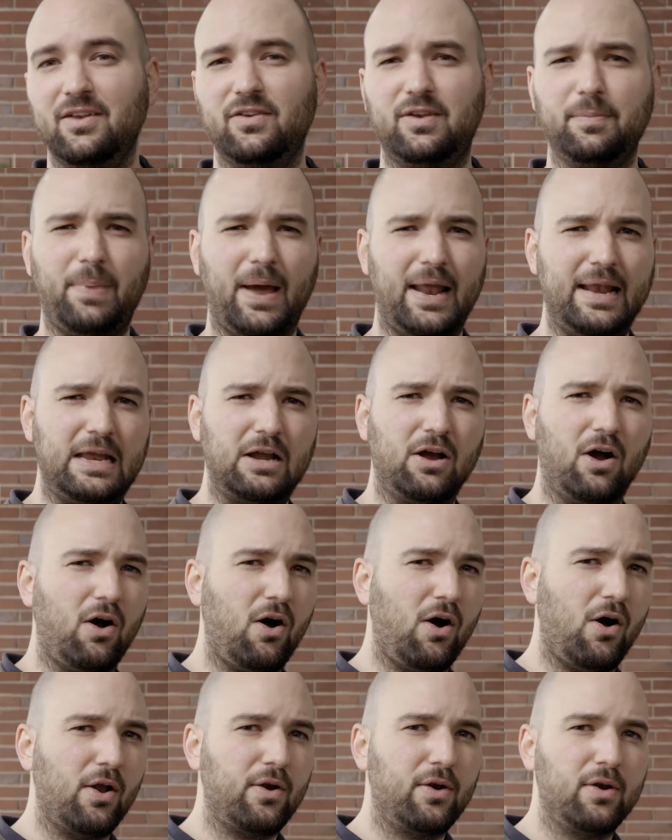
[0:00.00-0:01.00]
Depending
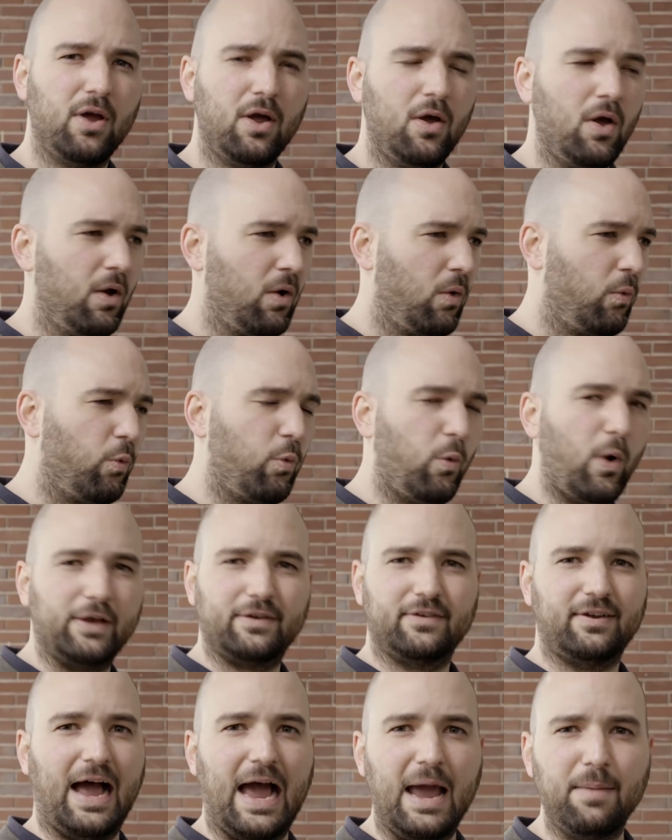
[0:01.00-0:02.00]
on
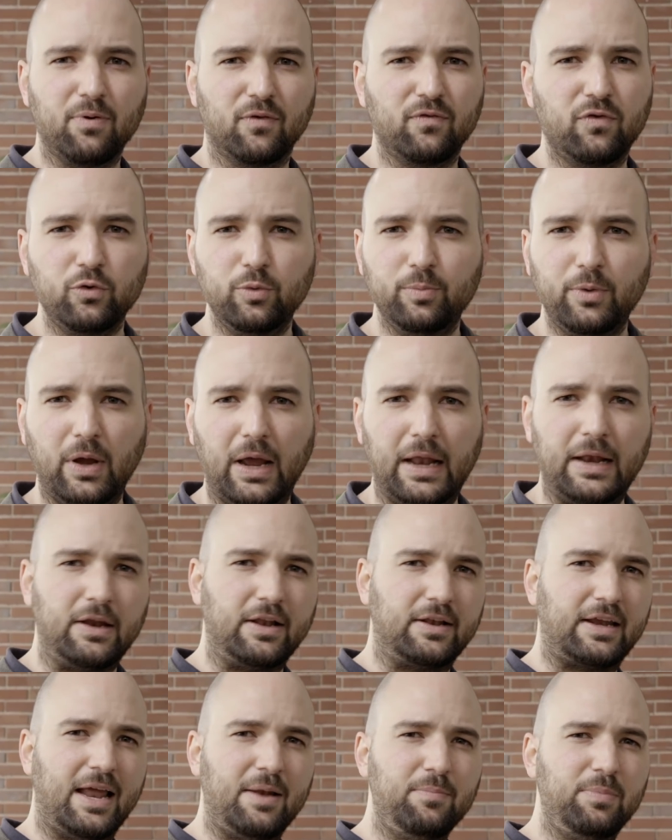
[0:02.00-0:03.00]
what type of room you're in,
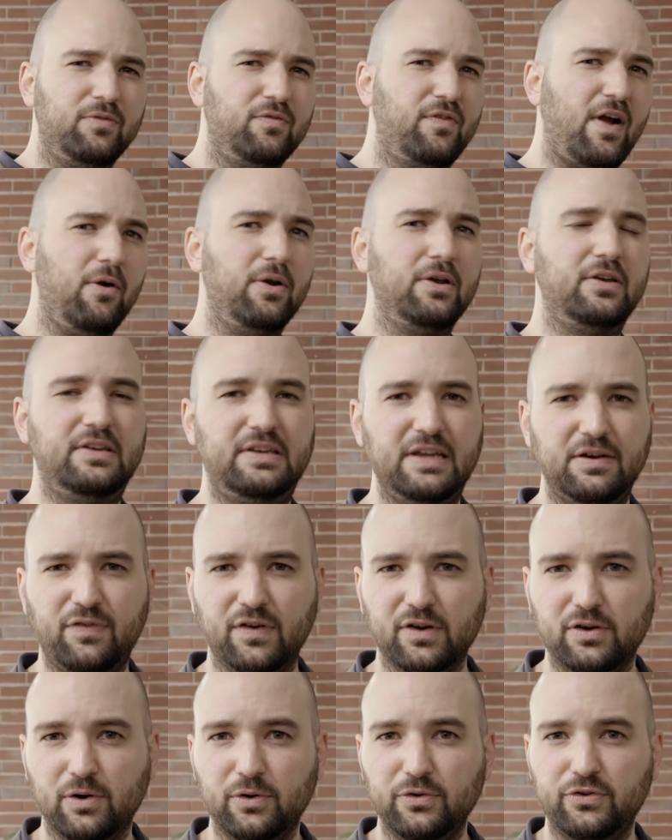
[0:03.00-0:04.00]
it can be very
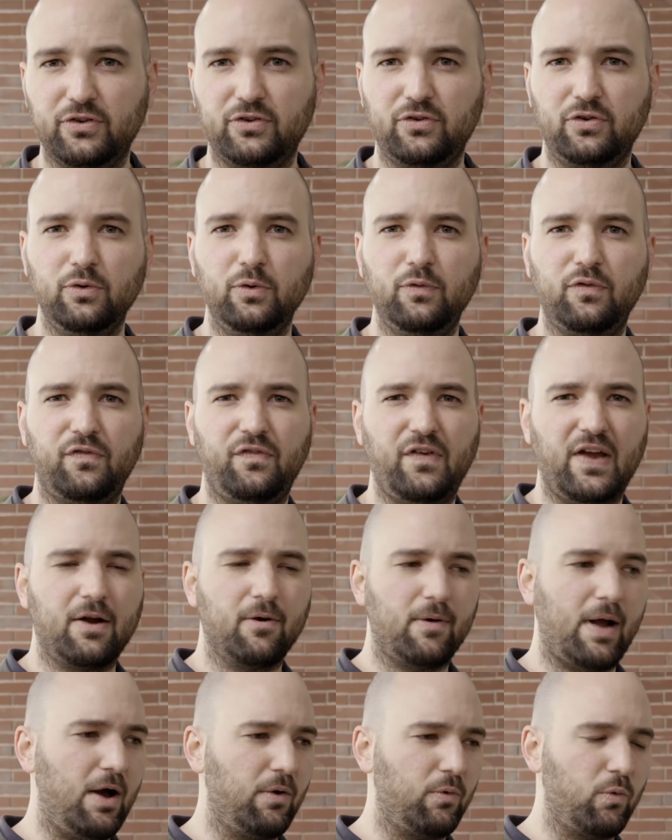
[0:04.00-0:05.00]
difficult to
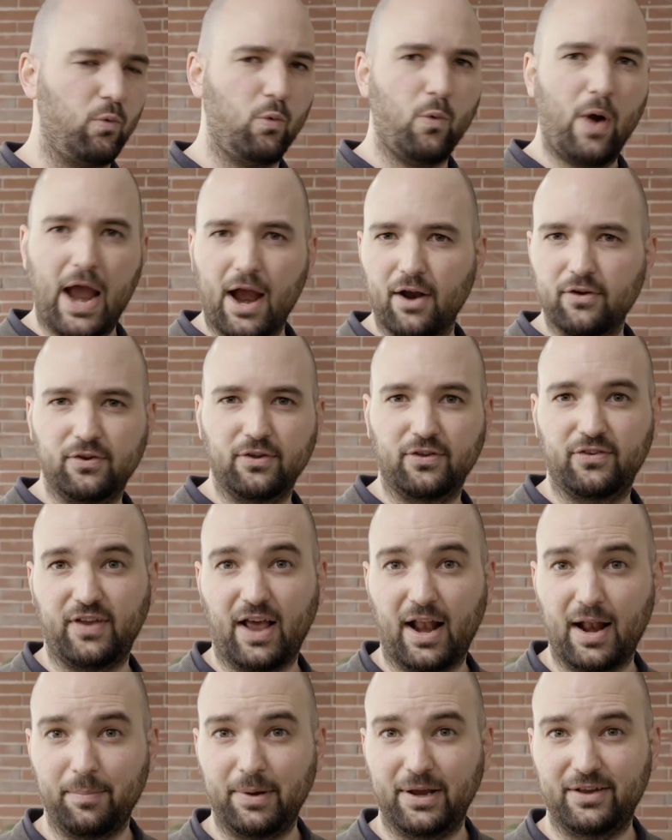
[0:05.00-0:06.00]
figure out where to
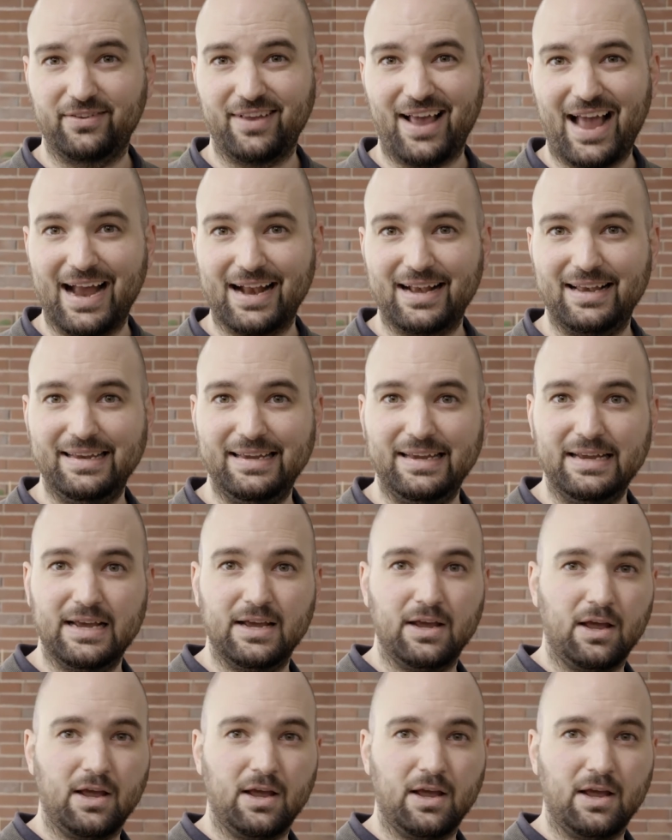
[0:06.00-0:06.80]
set up exactly.